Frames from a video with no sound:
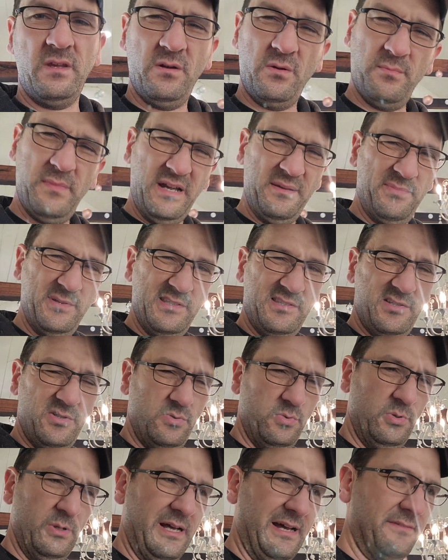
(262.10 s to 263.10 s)
There might be
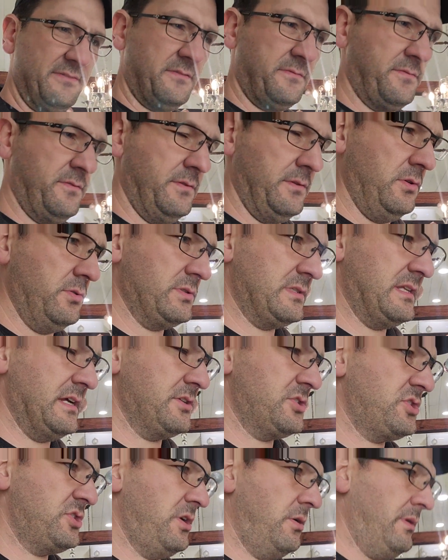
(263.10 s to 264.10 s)
two left for those
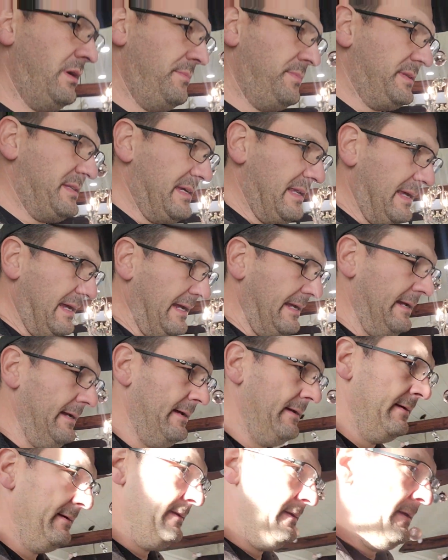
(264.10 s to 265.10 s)
that show up today.
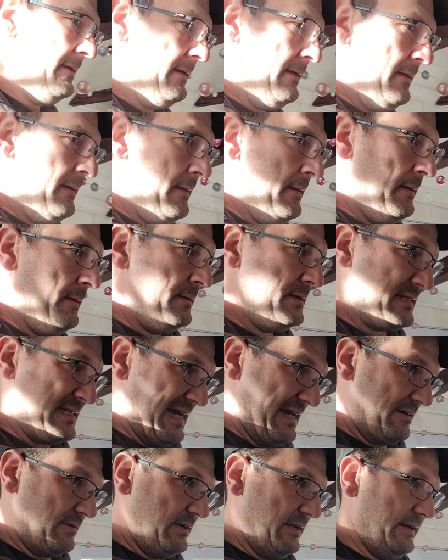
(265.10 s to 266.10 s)

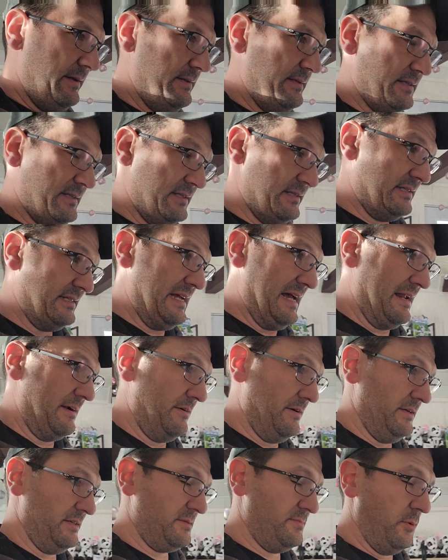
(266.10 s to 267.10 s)
Saturday. This is
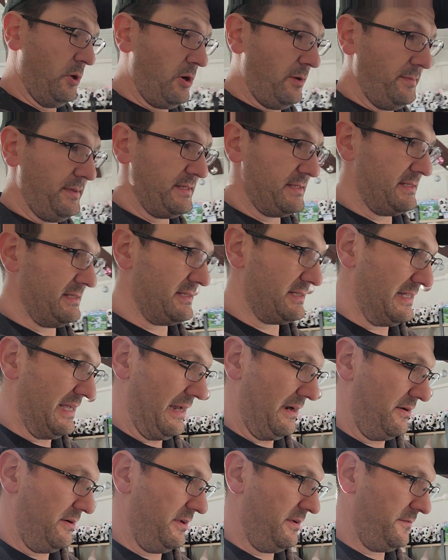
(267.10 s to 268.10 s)
Saturday, Small Business
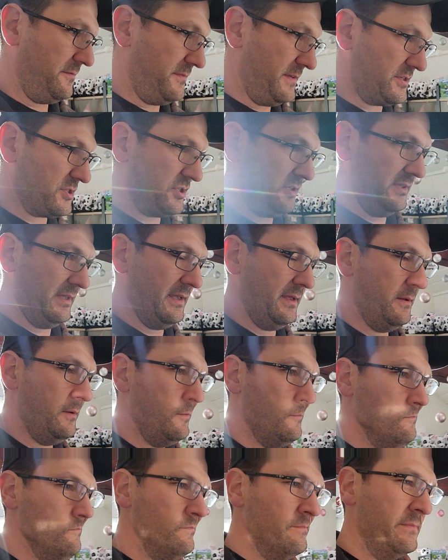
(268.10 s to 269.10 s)
Saturday officially.
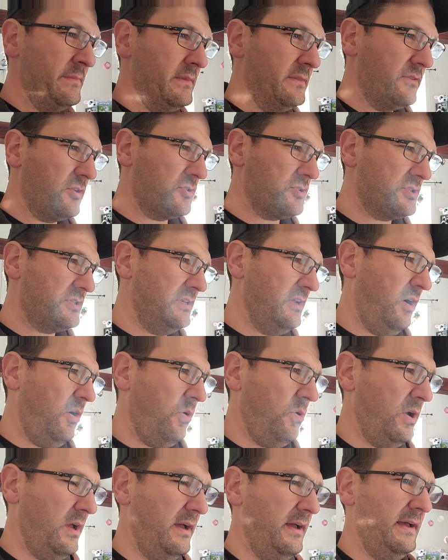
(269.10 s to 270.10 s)
There's
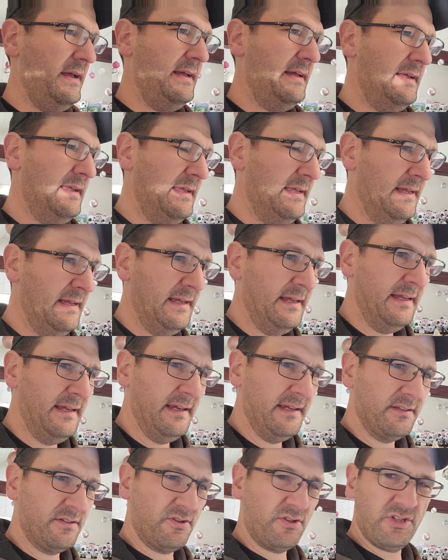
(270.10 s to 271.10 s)
no,
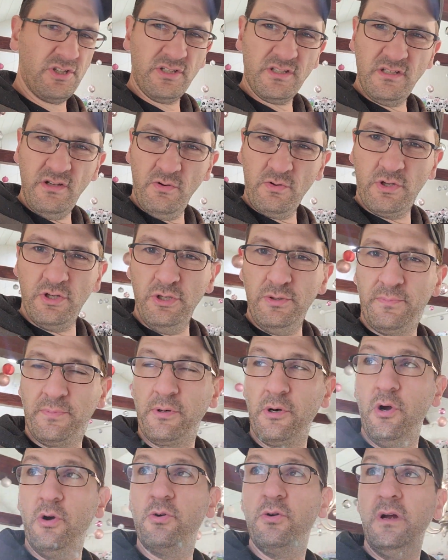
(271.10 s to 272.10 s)
there's just no good
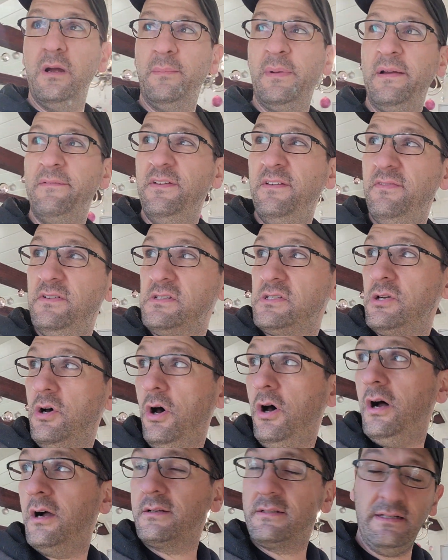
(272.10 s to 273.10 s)
program. I've even
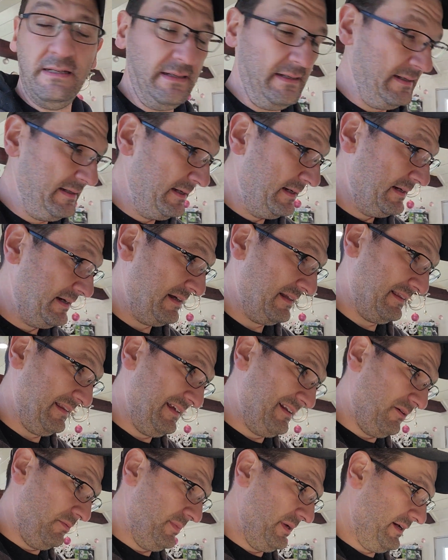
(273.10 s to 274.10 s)
talked a
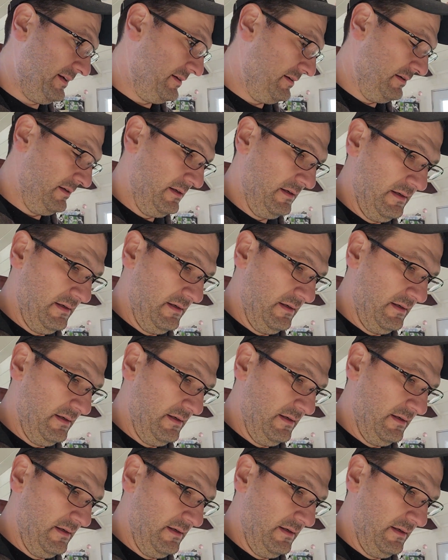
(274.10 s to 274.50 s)
little bit